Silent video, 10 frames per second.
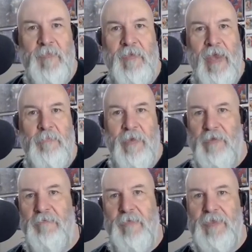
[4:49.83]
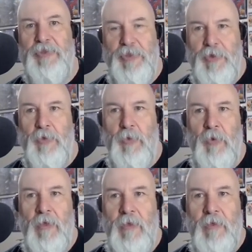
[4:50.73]
that benefits
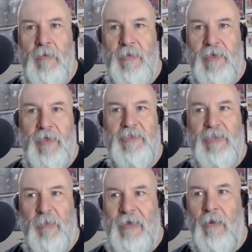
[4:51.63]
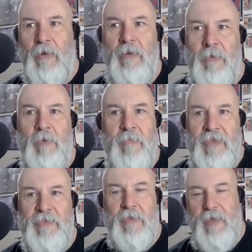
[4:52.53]
you because somehow or another it
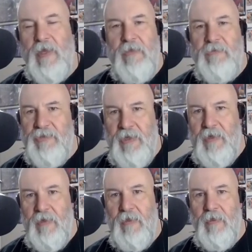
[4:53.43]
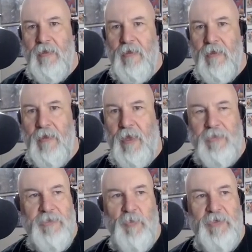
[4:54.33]
means that they got cheated. Yep. I
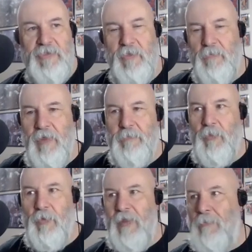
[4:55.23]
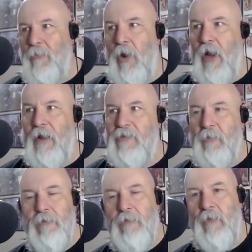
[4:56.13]
just wish that people would be more honest
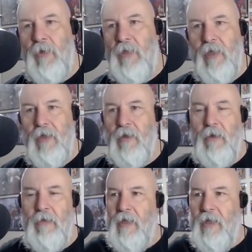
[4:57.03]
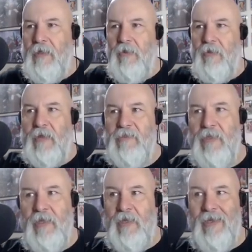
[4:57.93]
with who and what they are, and you're not
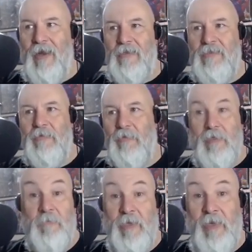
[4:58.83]
seeing any honesty really from